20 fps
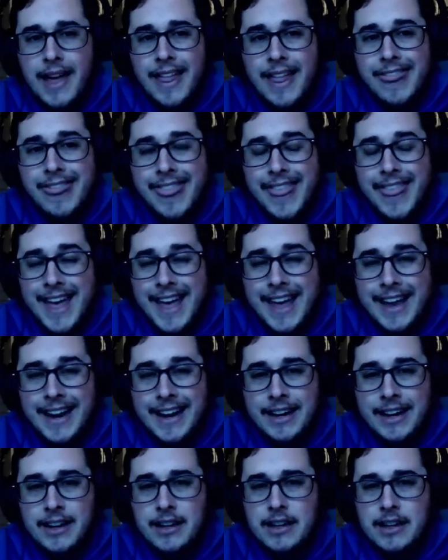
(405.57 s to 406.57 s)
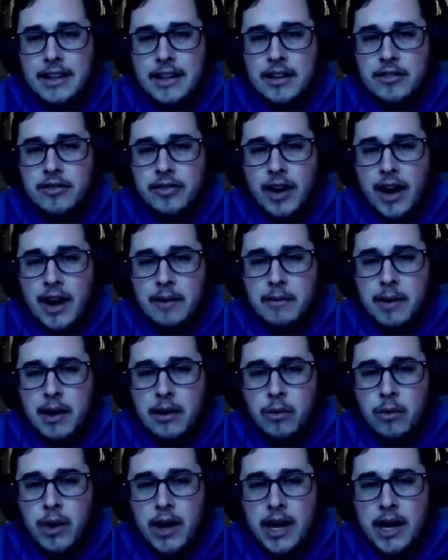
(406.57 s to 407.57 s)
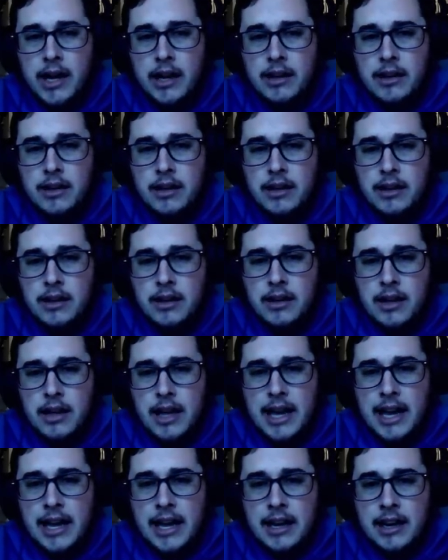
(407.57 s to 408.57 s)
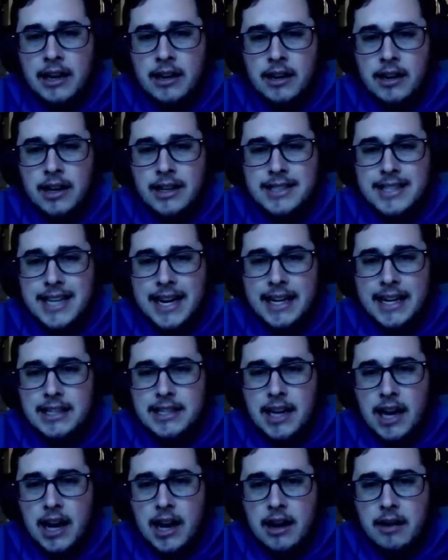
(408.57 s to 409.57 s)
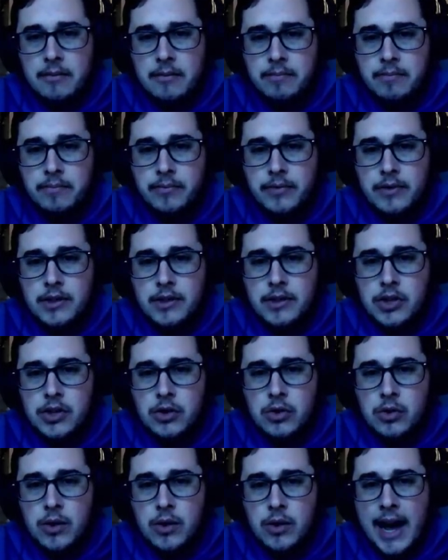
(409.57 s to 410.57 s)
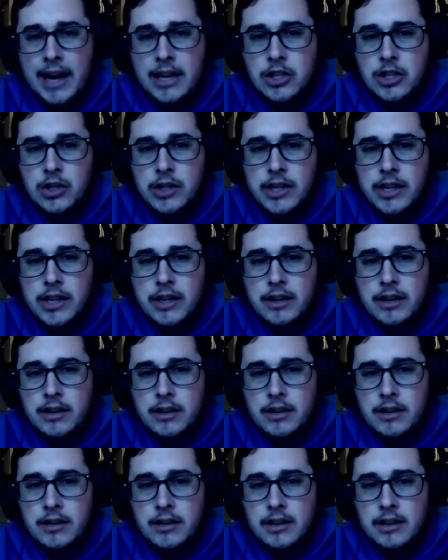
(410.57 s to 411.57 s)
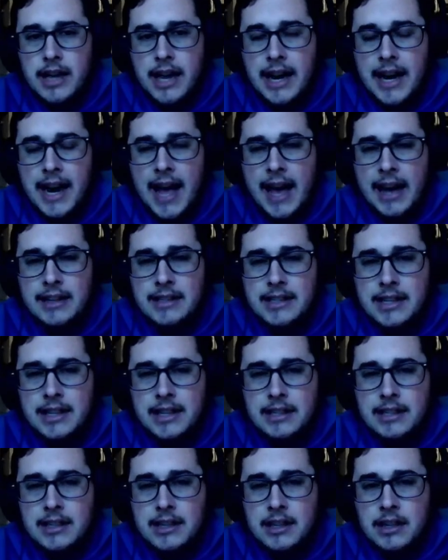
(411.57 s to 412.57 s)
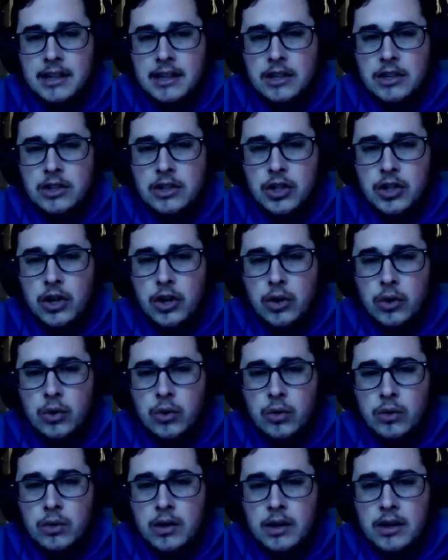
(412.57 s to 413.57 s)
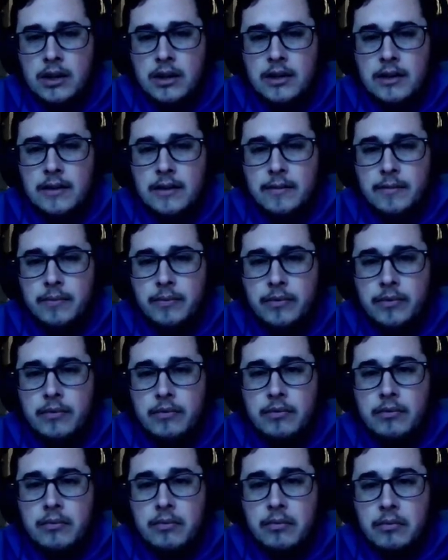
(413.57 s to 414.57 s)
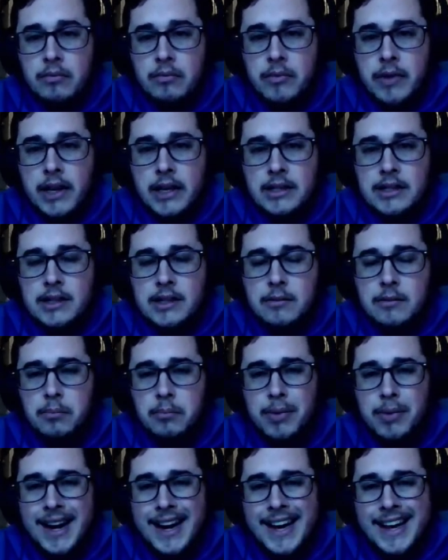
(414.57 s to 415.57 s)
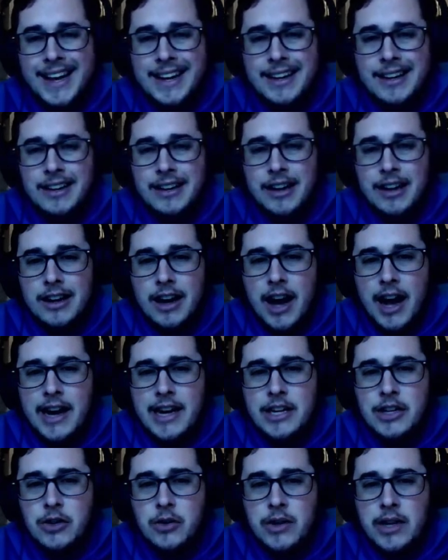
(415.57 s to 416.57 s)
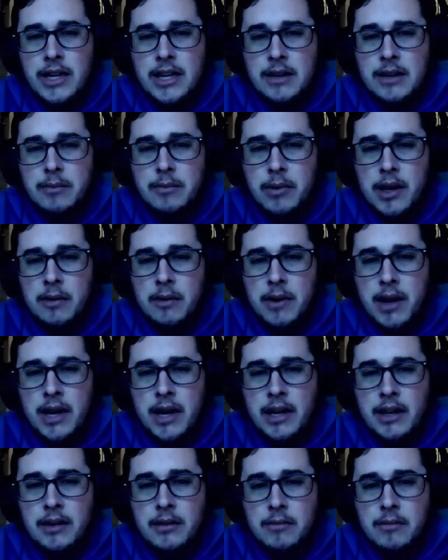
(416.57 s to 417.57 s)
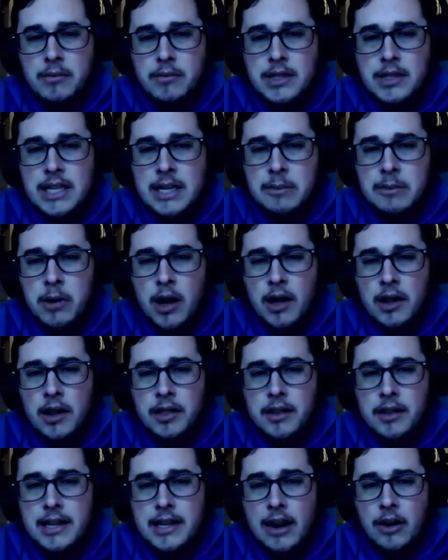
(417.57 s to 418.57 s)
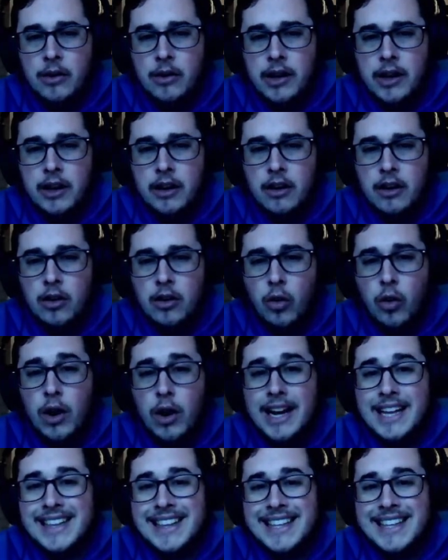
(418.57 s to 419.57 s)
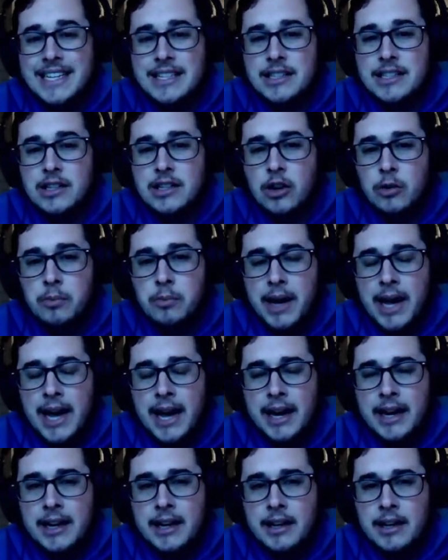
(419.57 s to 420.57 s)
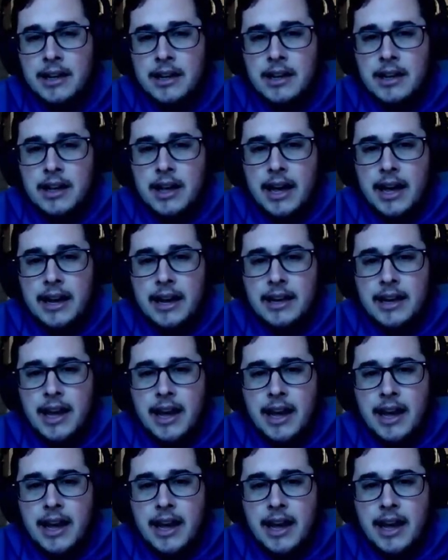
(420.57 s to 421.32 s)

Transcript: and then find my way in a second time to actually gain access to this. But I do need to bring my sea moth down here, or at least go back and